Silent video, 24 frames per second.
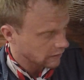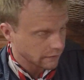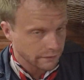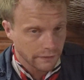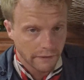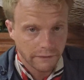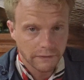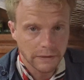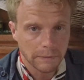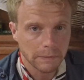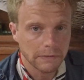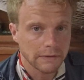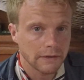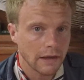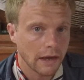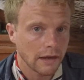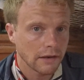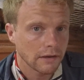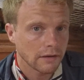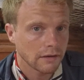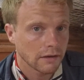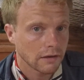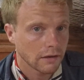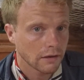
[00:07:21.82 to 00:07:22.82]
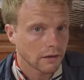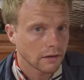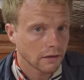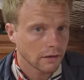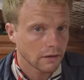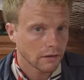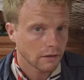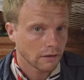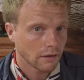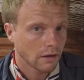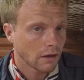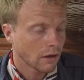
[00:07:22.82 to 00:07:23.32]
50%,
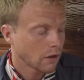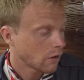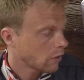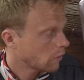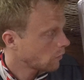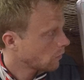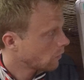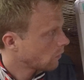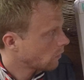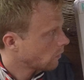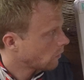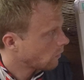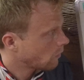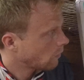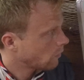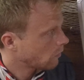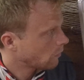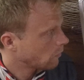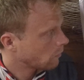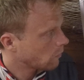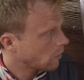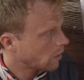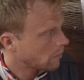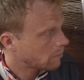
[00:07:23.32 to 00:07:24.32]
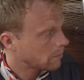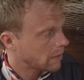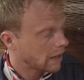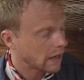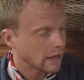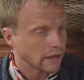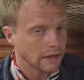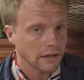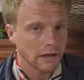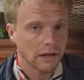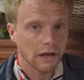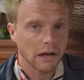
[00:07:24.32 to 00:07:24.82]
what
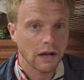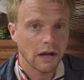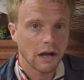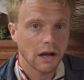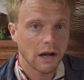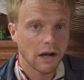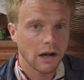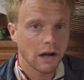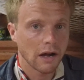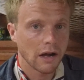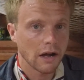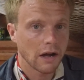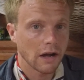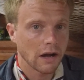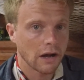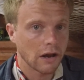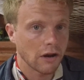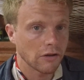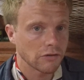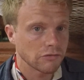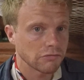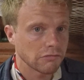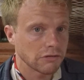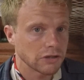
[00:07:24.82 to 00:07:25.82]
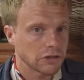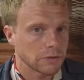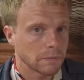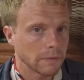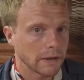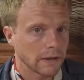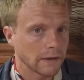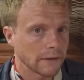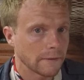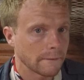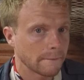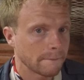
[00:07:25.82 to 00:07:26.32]
might a close reach
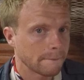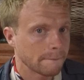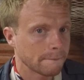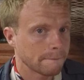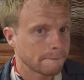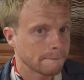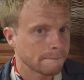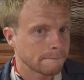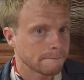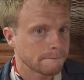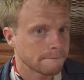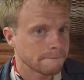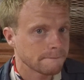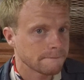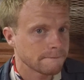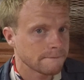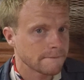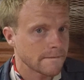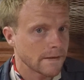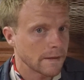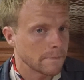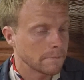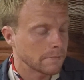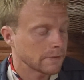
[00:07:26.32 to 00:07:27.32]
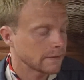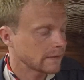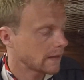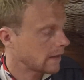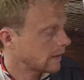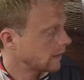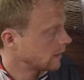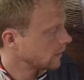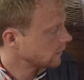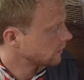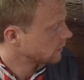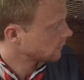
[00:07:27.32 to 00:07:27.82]
be in
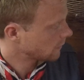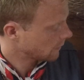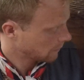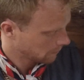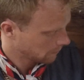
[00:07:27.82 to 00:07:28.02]
percentage?